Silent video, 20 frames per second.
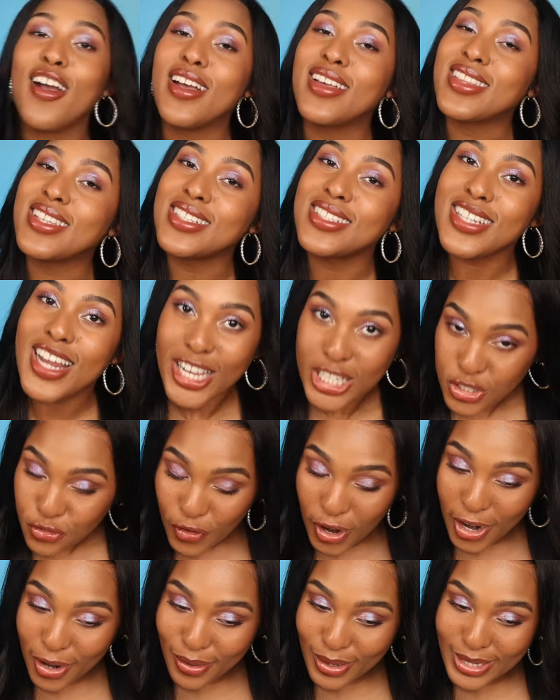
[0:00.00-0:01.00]
right, this next
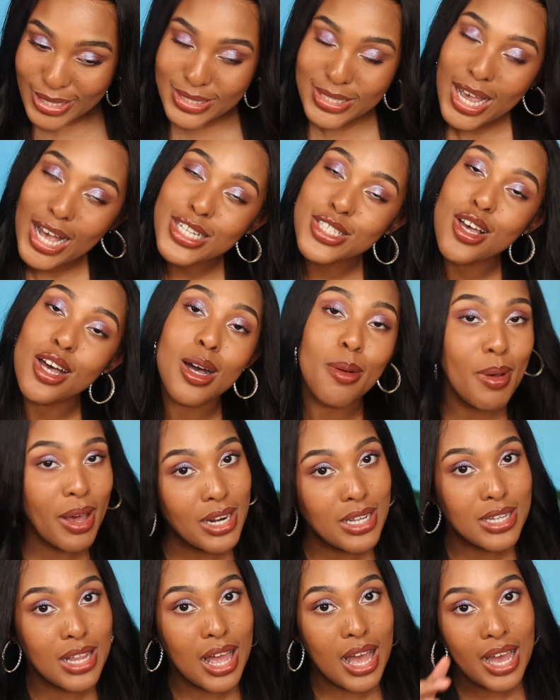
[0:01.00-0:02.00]
fragrance I talk about
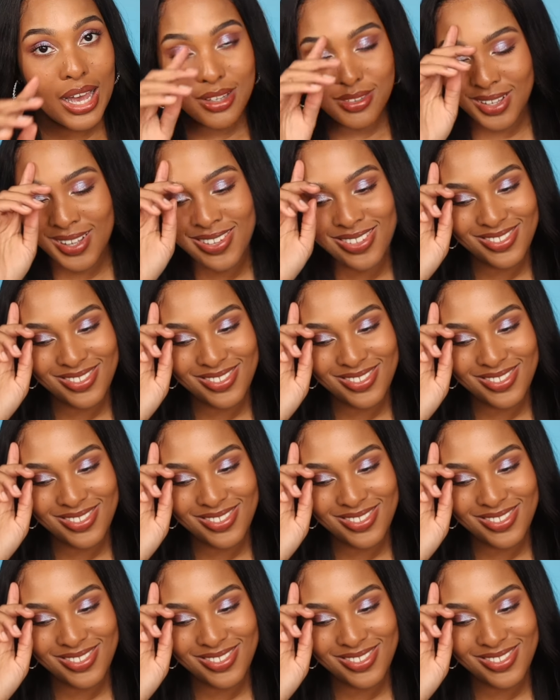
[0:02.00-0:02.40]
a lot.